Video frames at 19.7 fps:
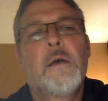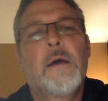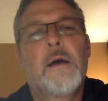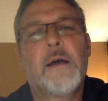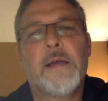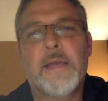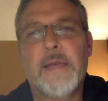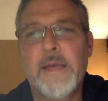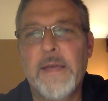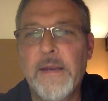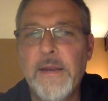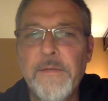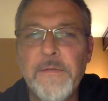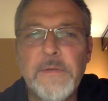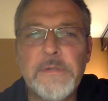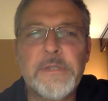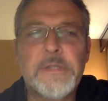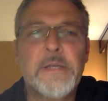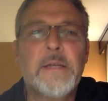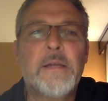Again, in
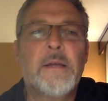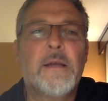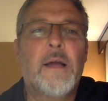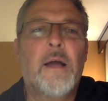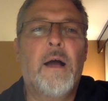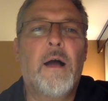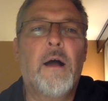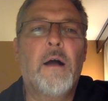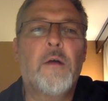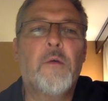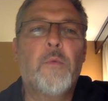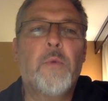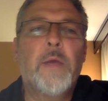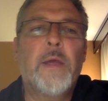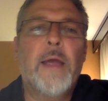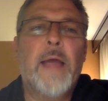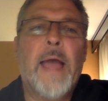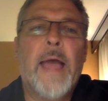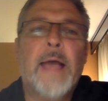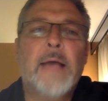the synagogue,
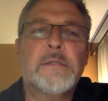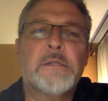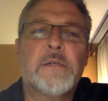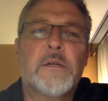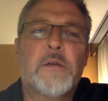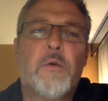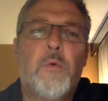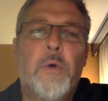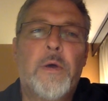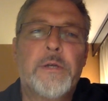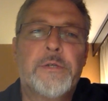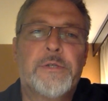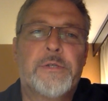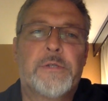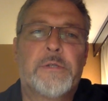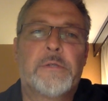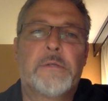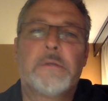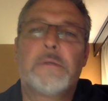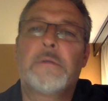we ask a
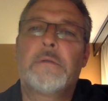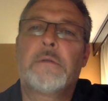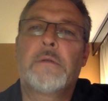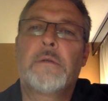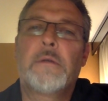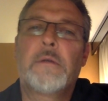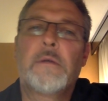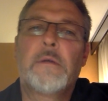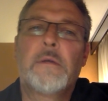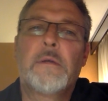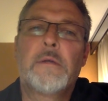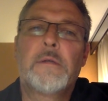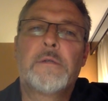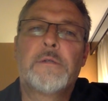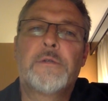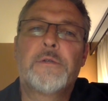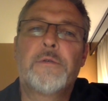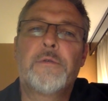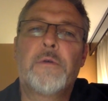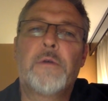question
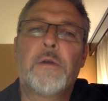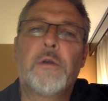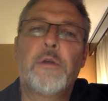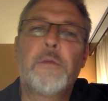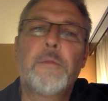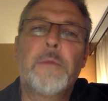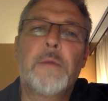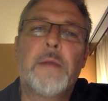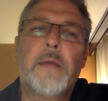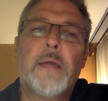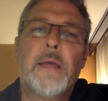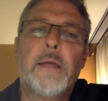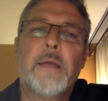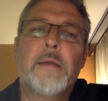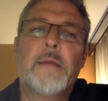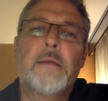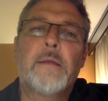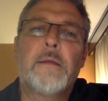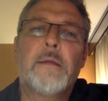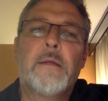to illuminate
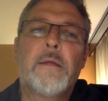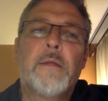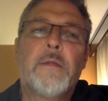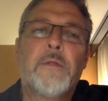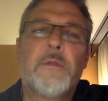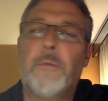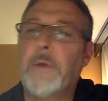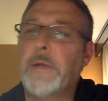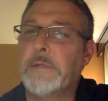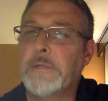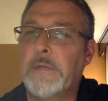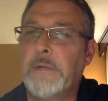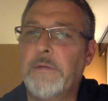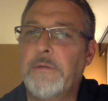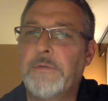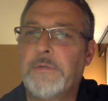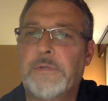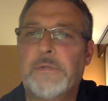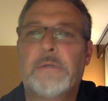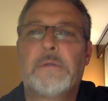the
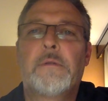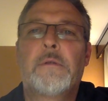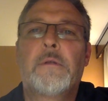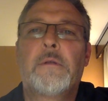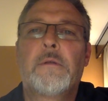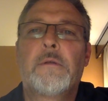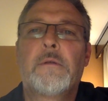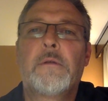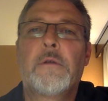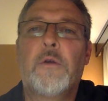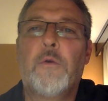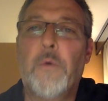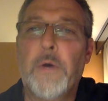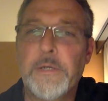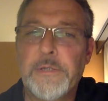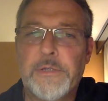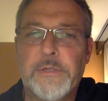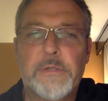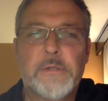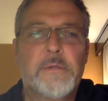resolution.
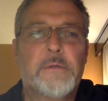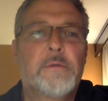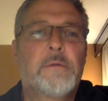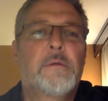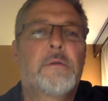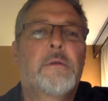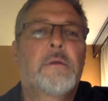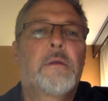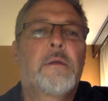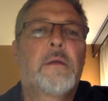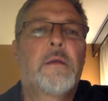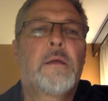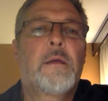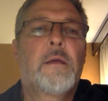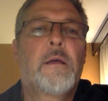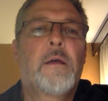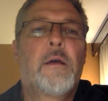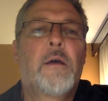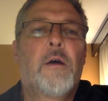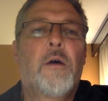Question:
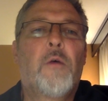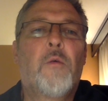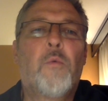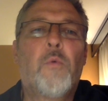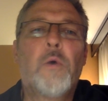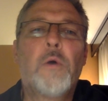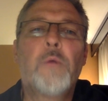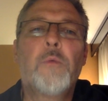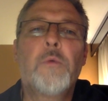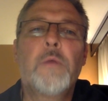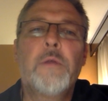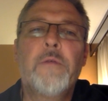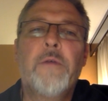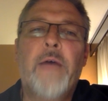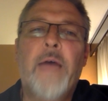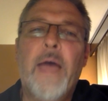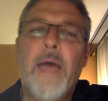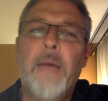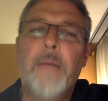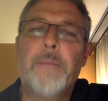what would have
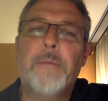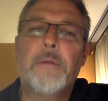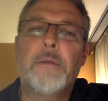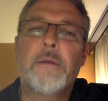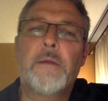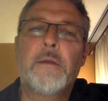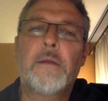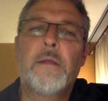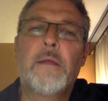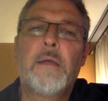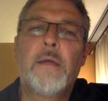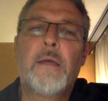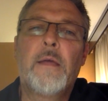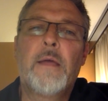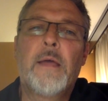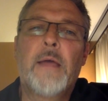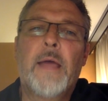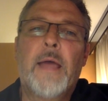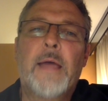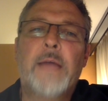happened
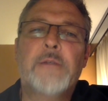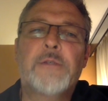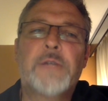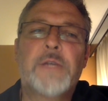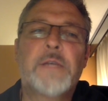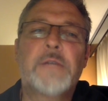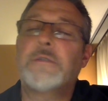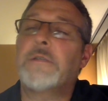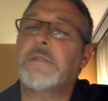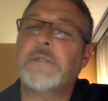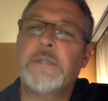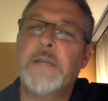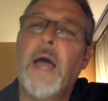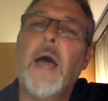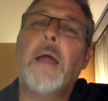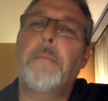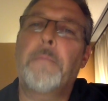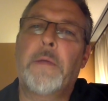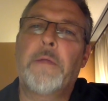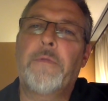had Jesus
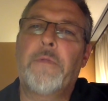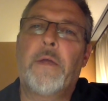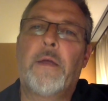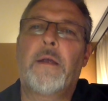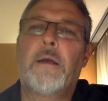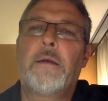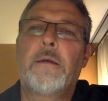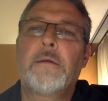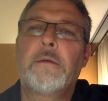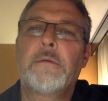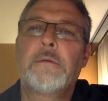not been there?